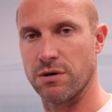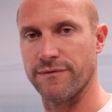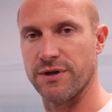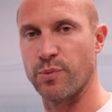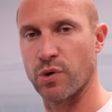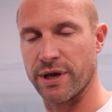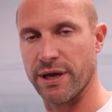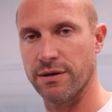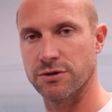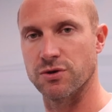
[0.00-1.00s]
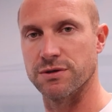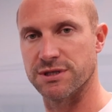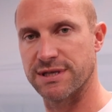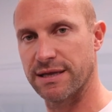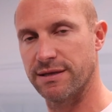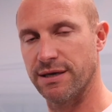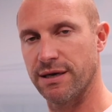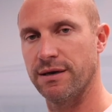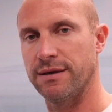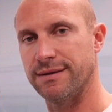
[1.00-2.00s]
of the ProKin, so in static,
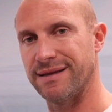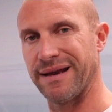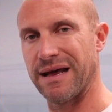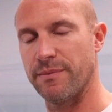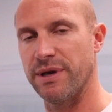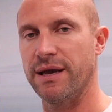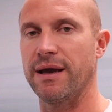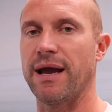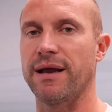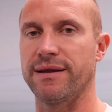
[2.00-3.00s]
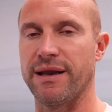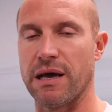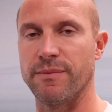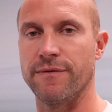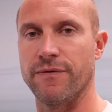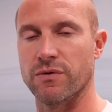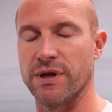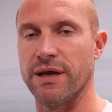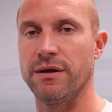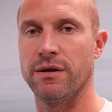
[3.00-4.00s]
dynamic and dynamic for
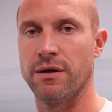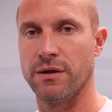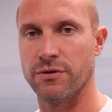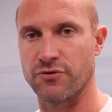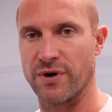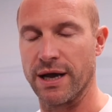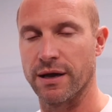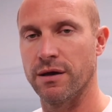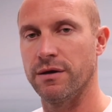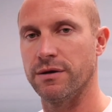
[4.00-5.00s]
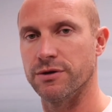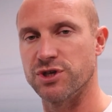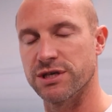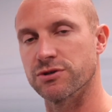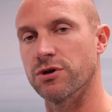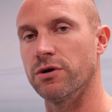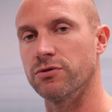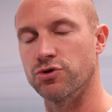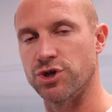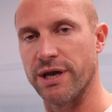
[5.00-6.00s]
the trunk. We're just going
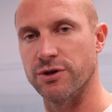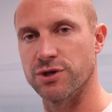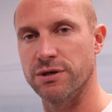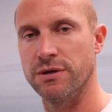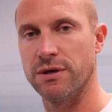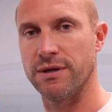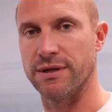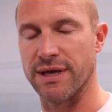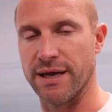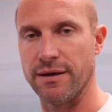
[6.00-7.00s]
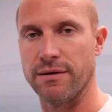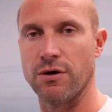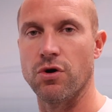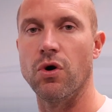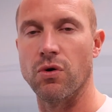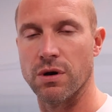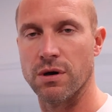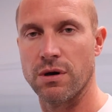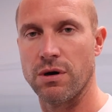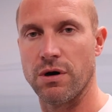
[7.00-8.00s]
to change the goal
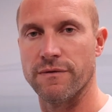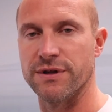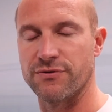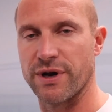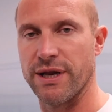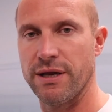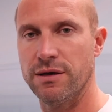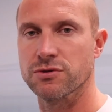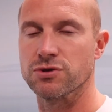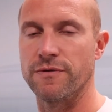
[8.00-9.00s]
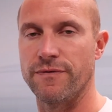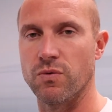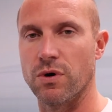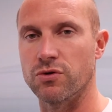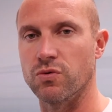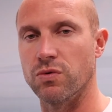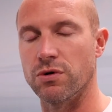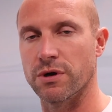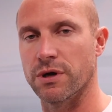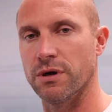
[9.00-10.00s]
of the training, so if you want to
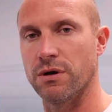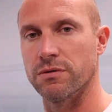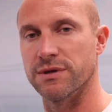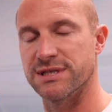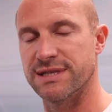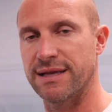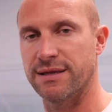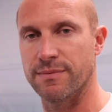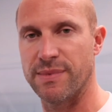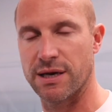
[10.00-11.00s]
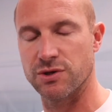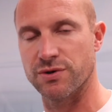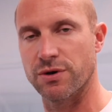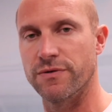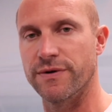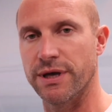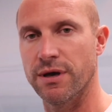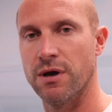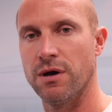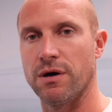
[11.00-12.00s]
work on the static balance recovery,
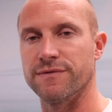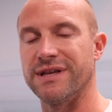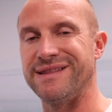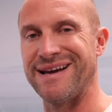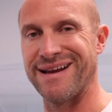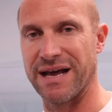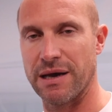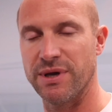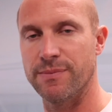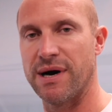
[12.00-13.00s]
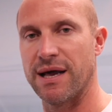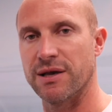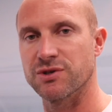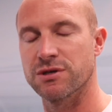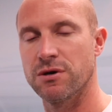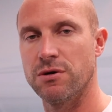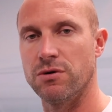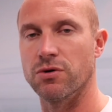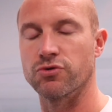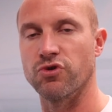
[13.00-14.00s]
of the dynamic balance,
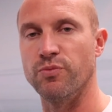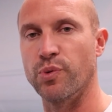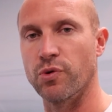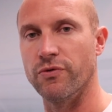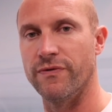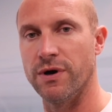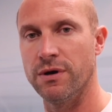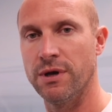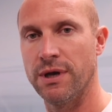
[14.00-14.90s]
or to improve